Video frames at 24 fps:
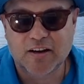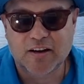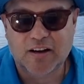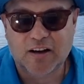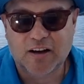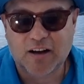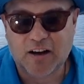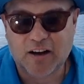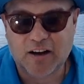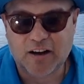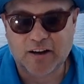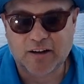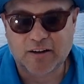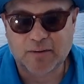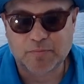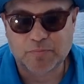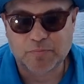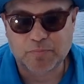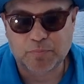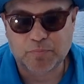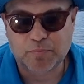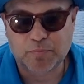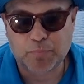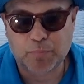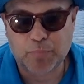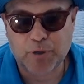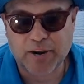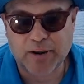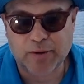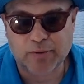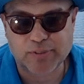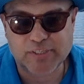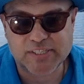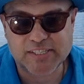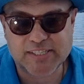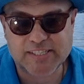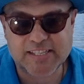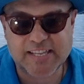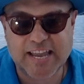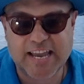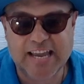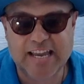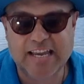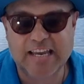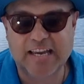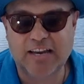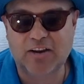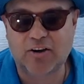But I was
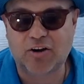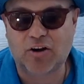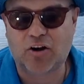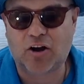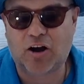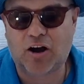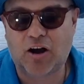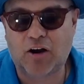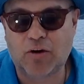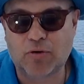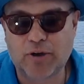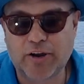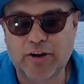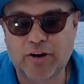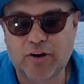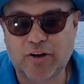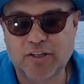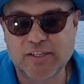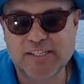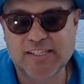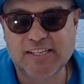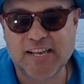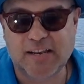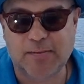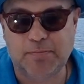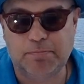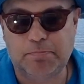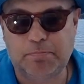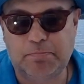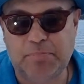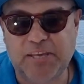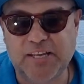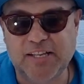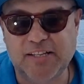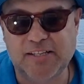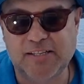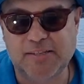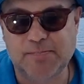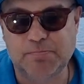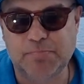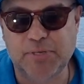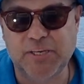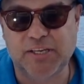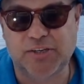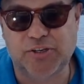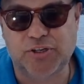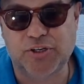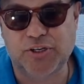staying right on St. Pete's
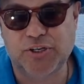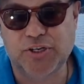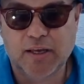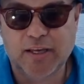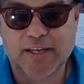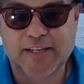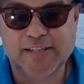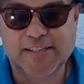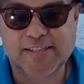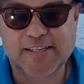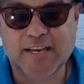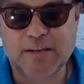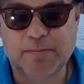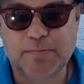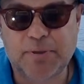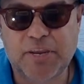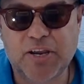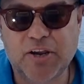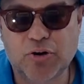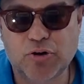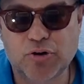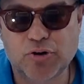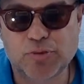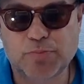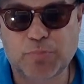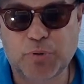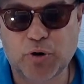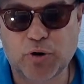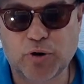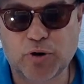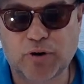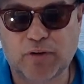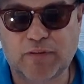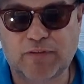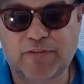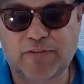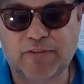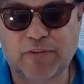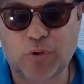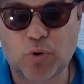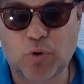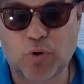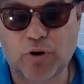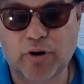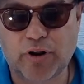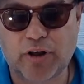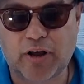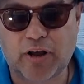Beach in St. Petersburg,
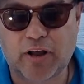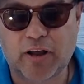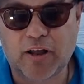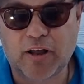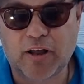Florida.